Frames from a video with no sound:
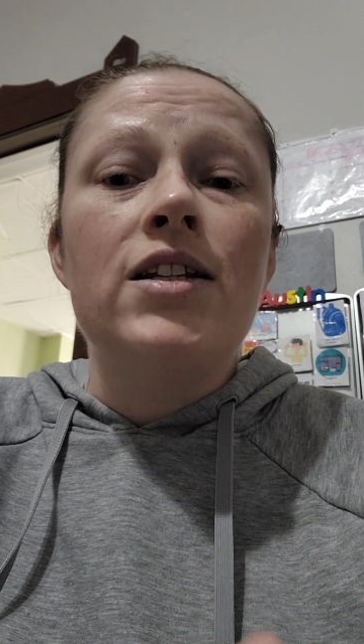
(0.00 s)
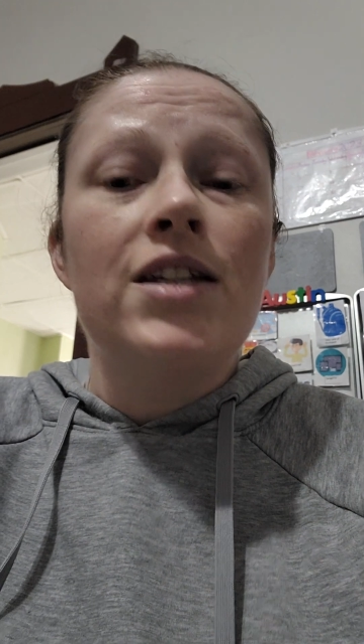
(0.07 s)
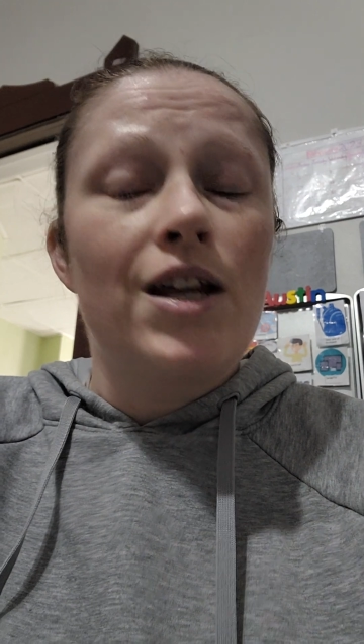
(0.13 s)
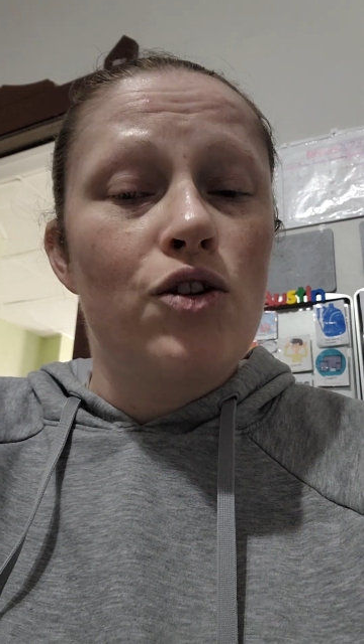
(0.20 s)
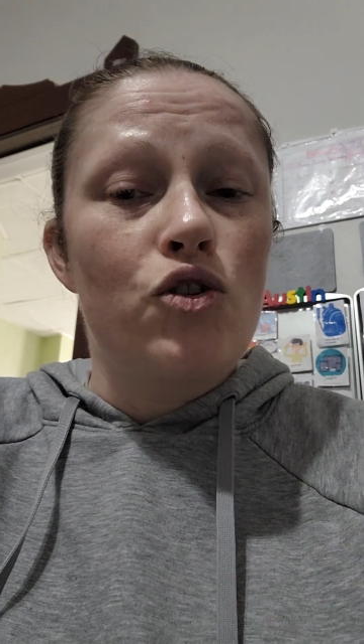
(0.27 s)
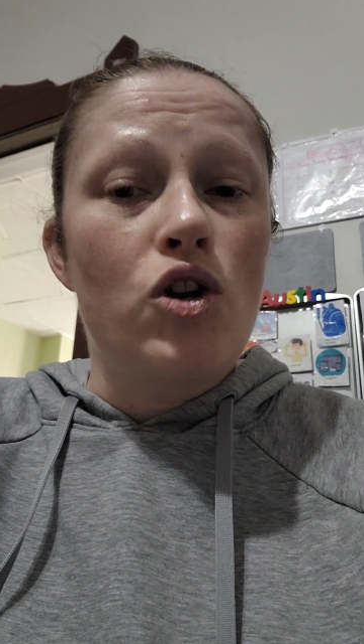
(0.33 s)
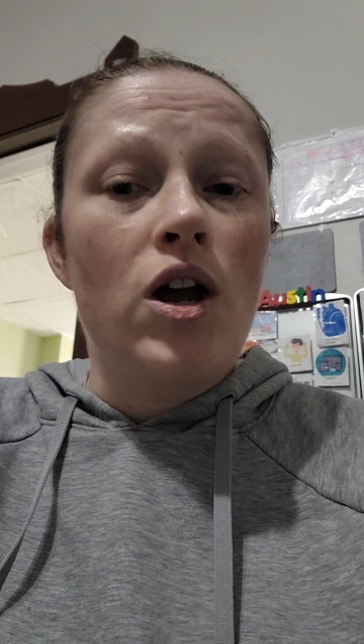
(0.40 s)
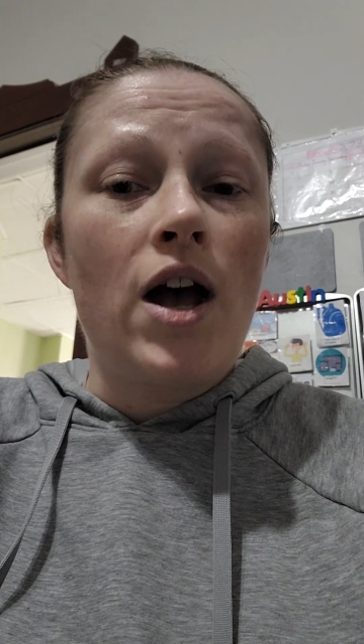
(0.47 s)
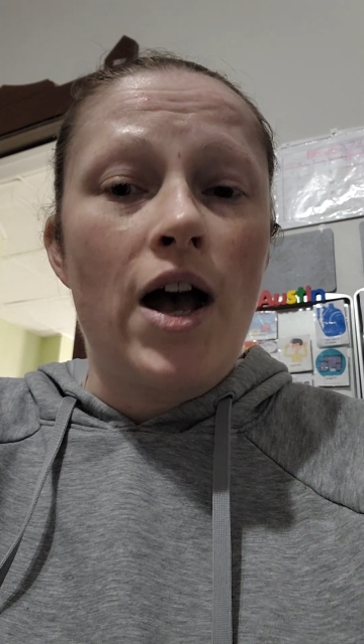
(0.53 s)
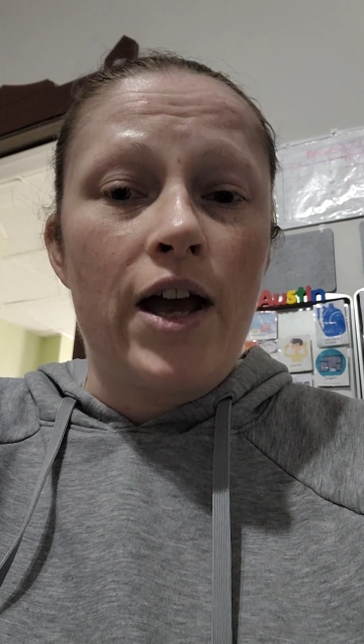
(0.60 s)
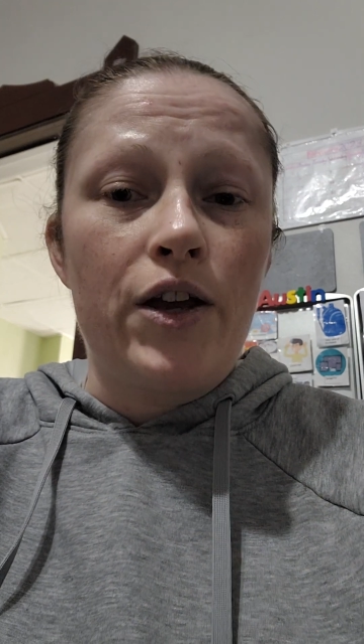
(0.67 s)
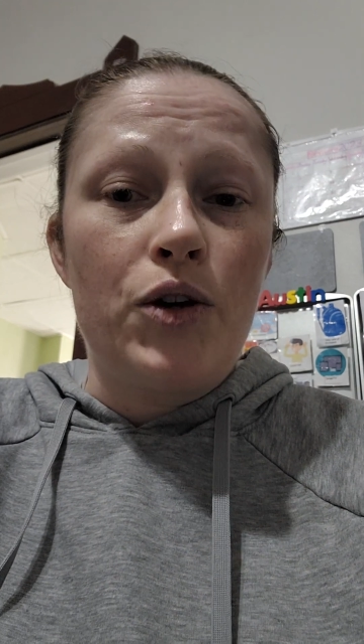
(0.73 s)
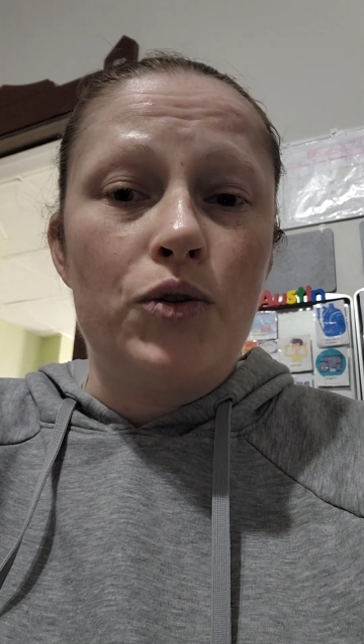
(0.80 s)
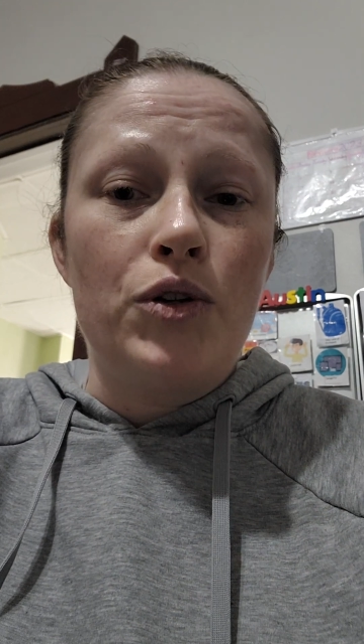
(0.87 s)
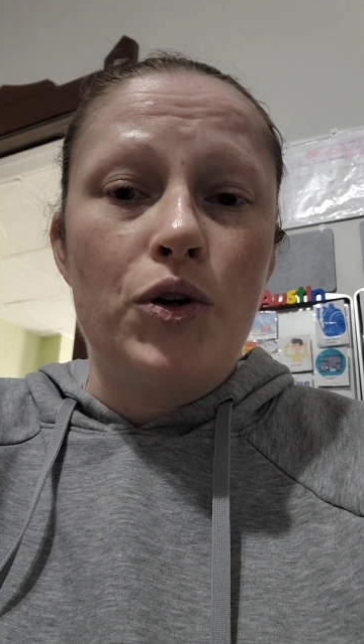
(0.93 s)

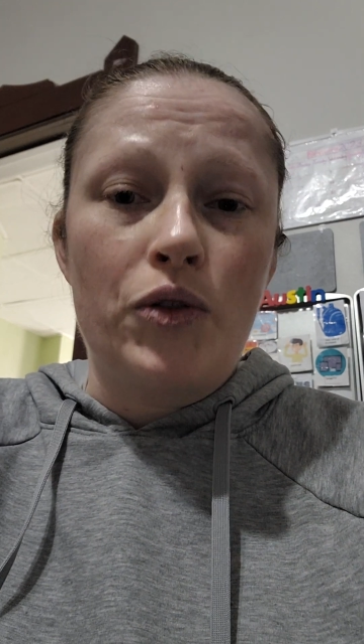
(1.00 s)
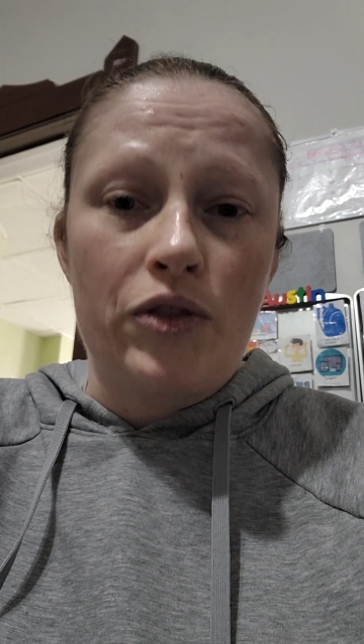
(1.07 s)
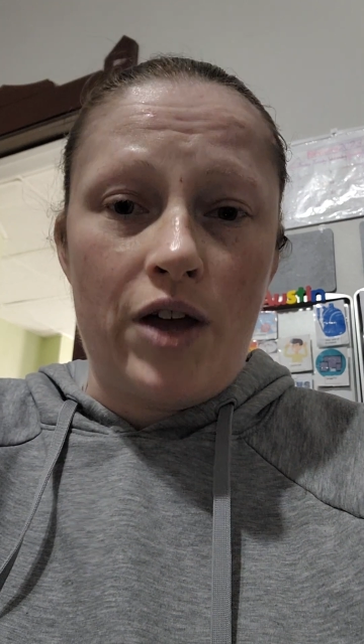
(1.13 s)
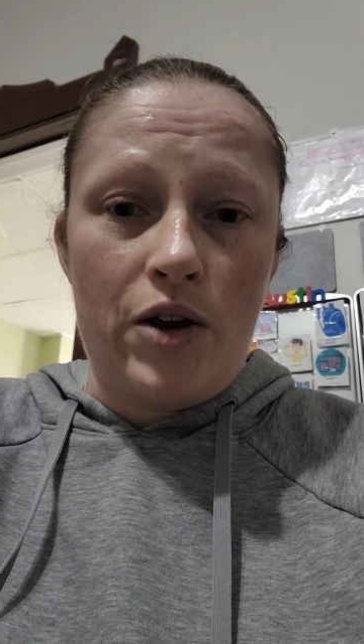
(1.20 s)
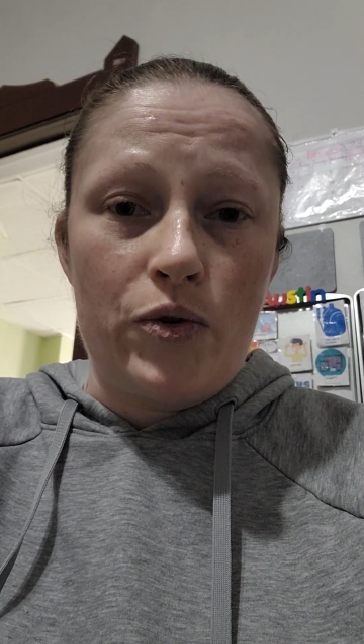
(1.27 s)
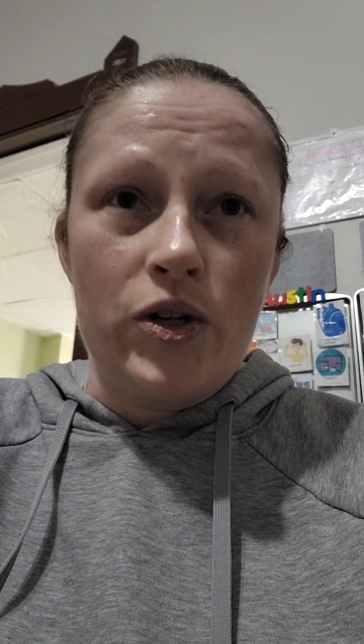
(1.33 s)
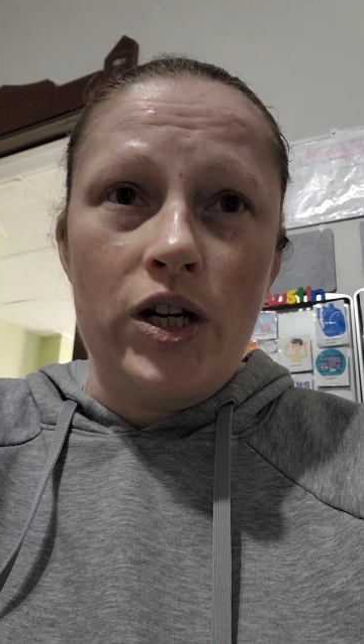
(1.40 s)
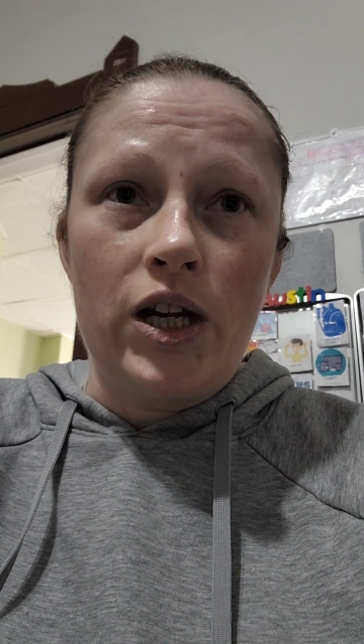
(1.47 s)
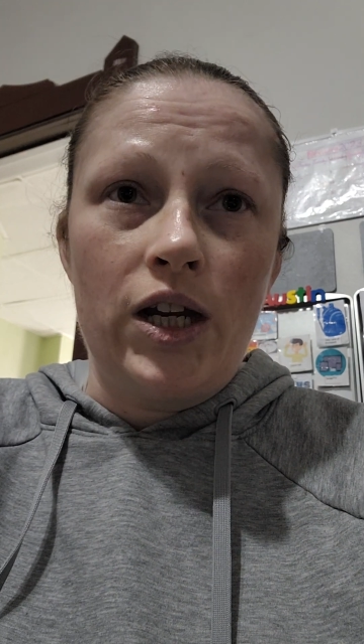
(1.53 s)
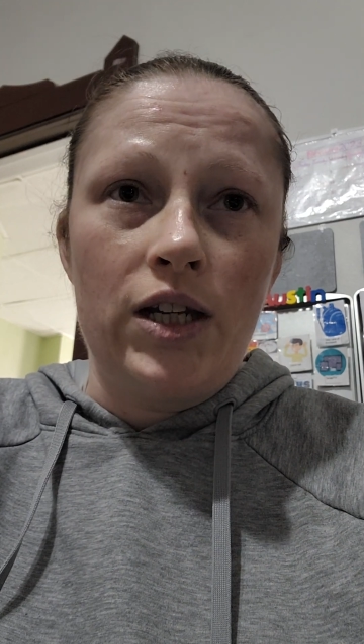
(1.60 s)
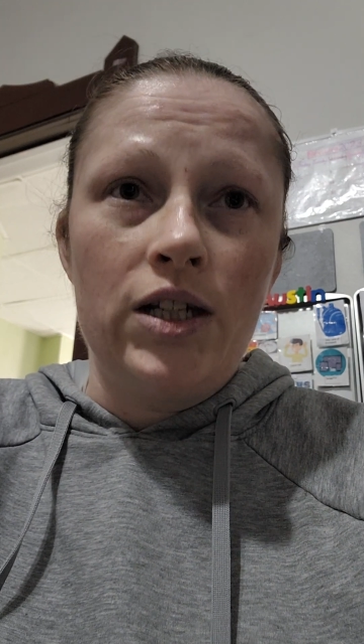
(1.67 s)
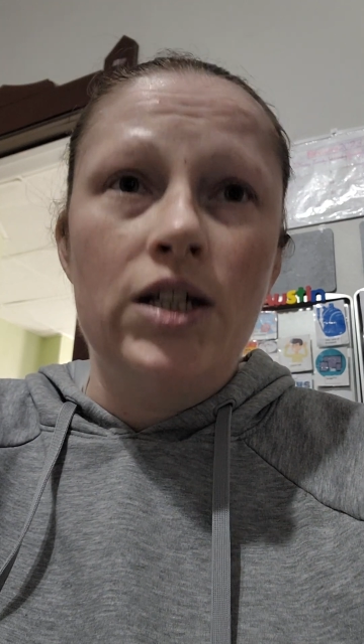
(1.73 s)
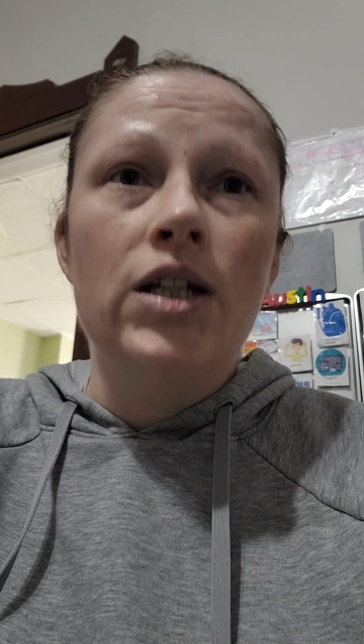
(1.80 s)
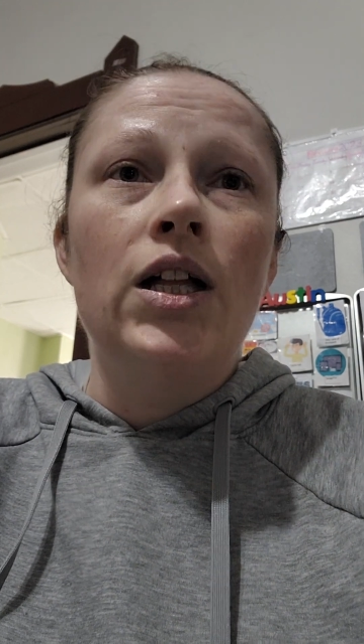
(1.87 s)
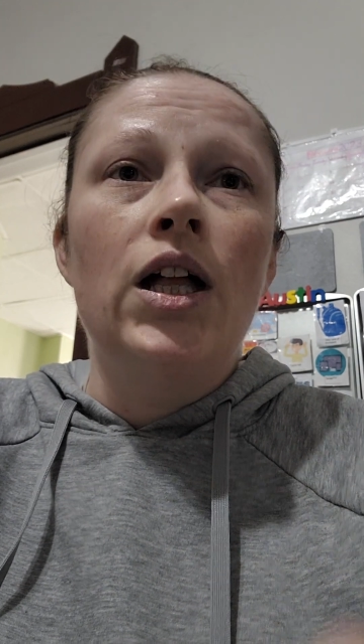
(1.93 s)

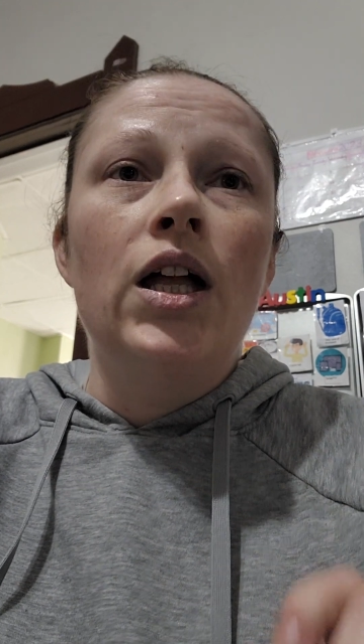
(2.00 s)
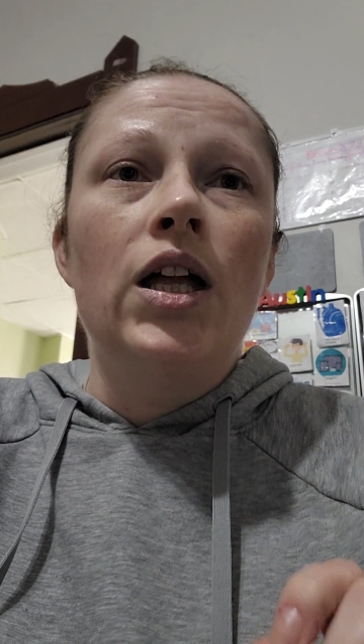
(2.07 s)
tetraiodothyronine.